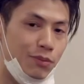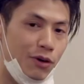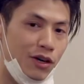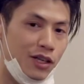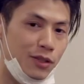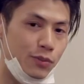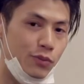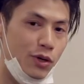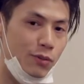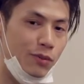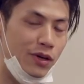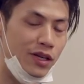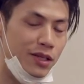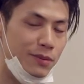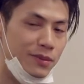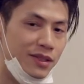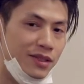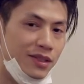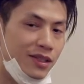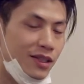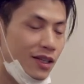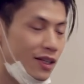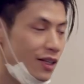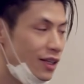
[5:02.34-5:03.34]
possible
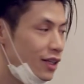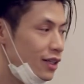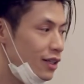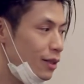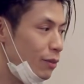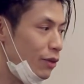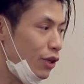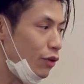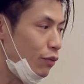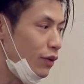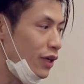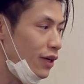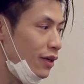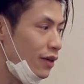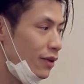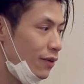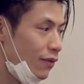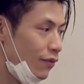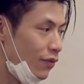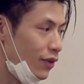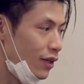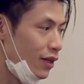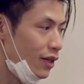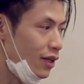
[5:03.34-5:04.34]
moment. Number
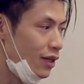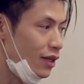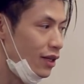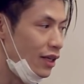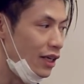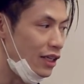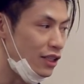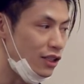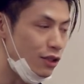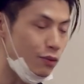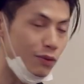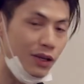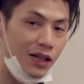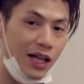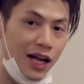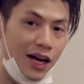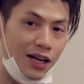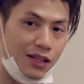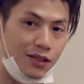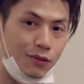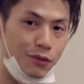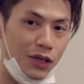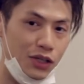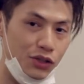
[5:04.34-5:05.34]
three is to
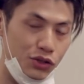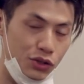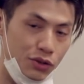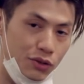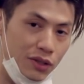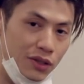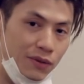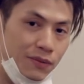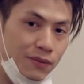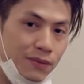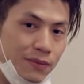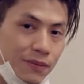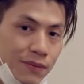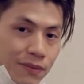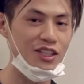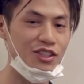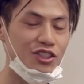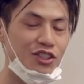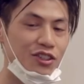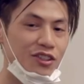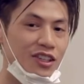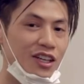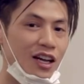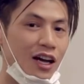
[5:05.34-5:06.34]
relax while you do it.
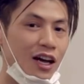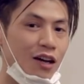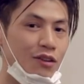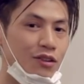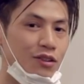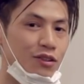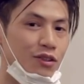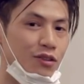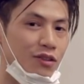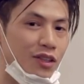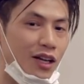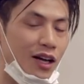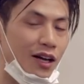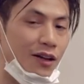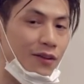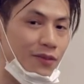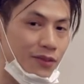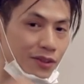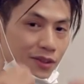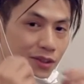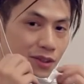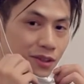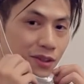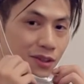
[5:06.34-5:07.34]
Let's show you how to do
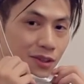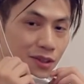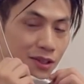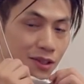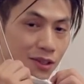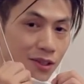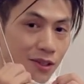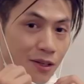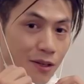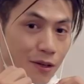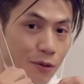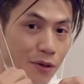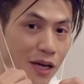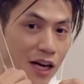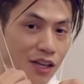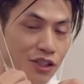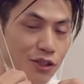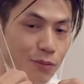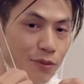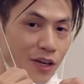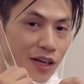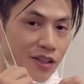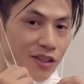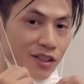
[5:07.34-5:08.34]
that
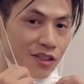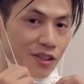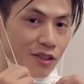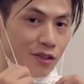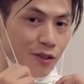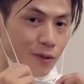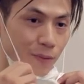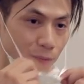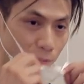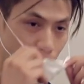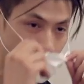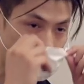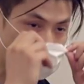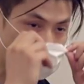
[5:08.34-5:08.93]
as you practice at home.